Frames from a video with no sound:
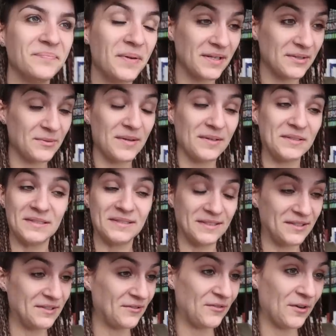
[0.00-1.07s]
But it, well,
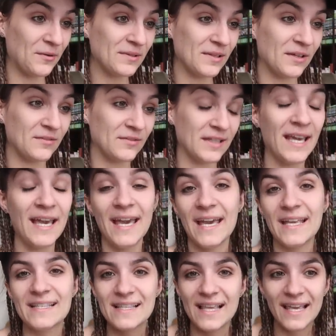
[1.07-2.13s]
it's very lovely.
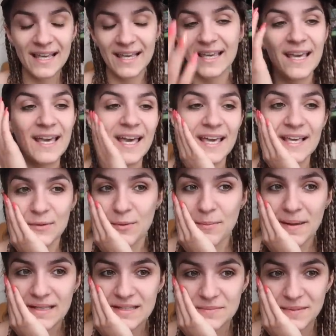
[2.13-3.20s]
It's like, it
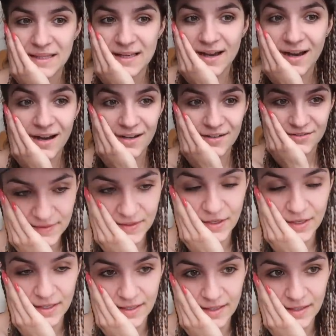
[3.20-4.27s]
reminds me of
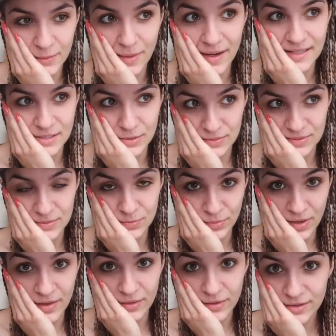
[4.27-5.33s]
the Ride to His
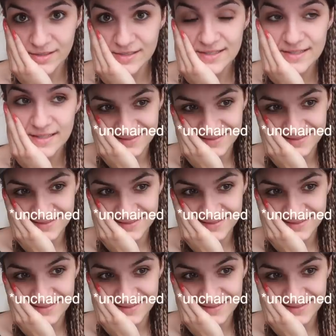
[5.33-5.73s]
Brothers.